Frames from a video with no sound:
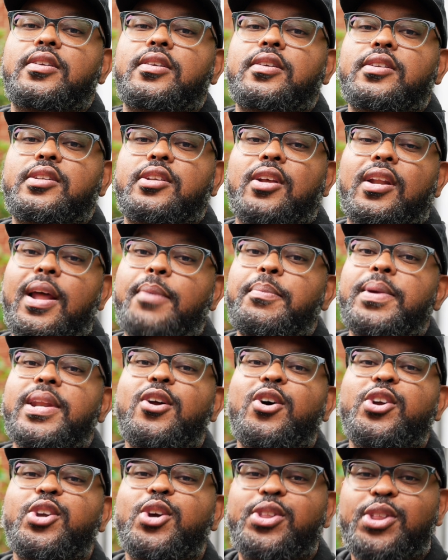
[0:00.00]
So let me
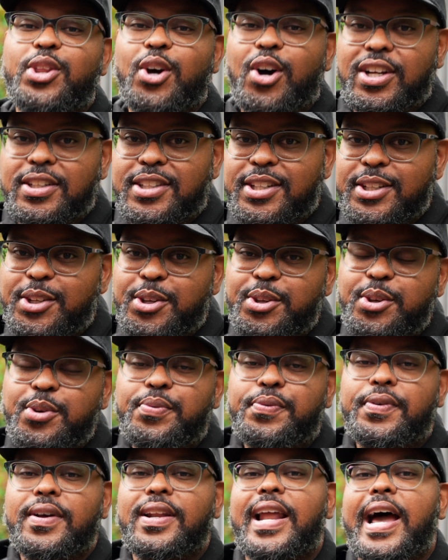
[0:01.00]
know your thoughts. Do you
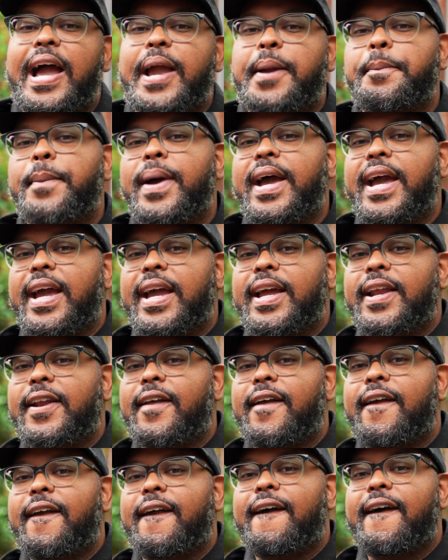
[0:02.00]
feel like, man,
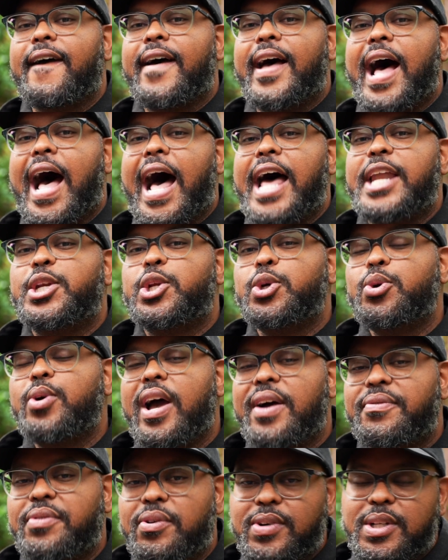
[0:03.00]
I do
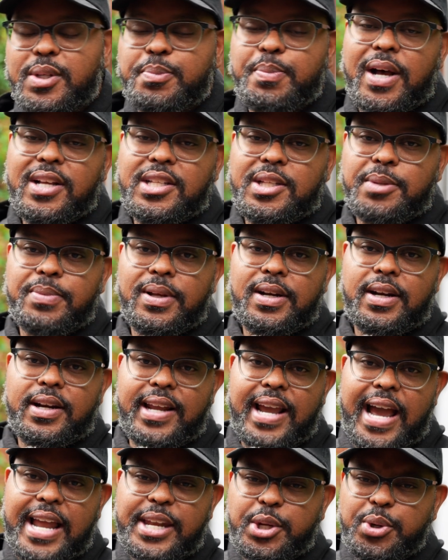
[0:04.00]
have a
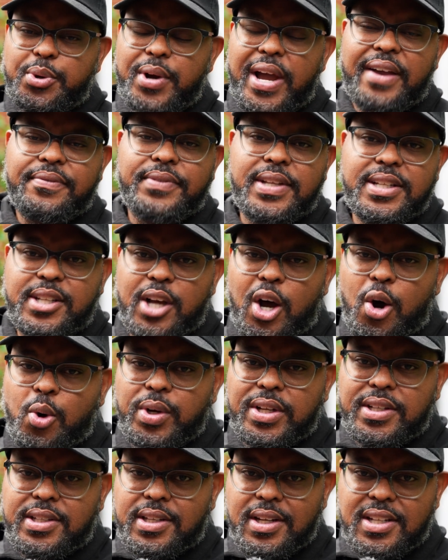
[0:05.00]
responsibility. I do have this
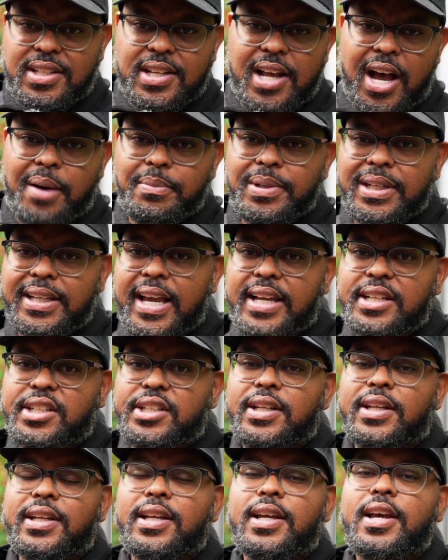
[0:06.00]
onus and this
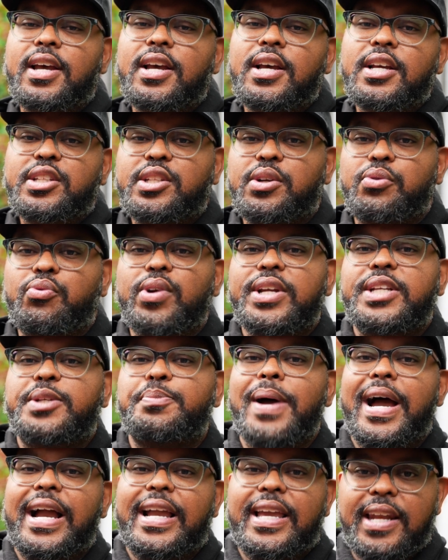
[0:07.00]
obligation to reach
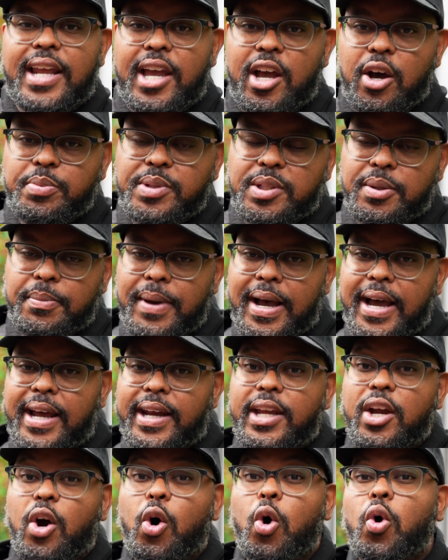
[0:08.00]
back and to help
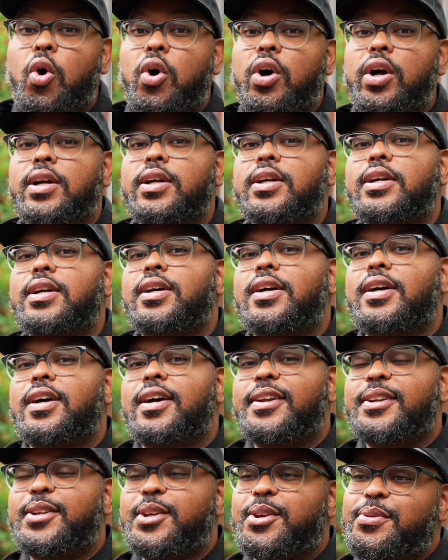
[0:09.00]
somebody? Or
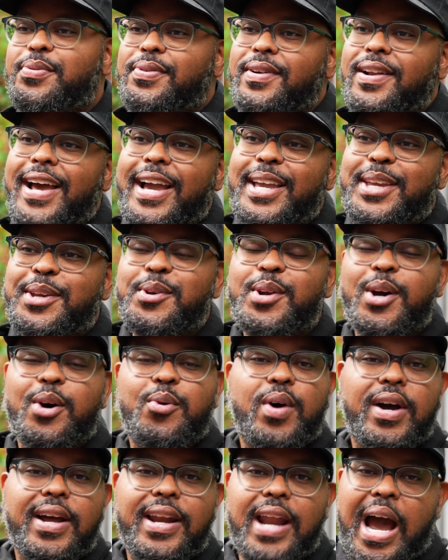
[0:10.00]
do you feel like, you know
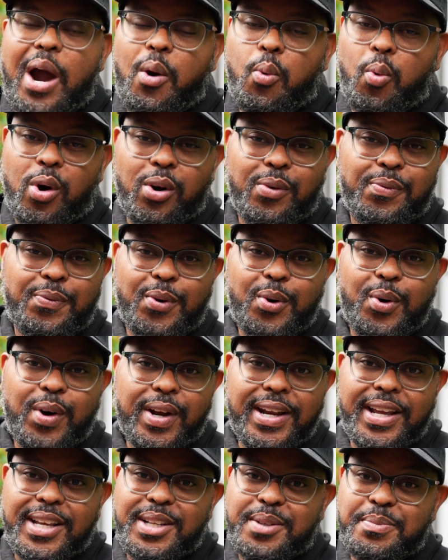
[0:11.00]
what? I work for it. It's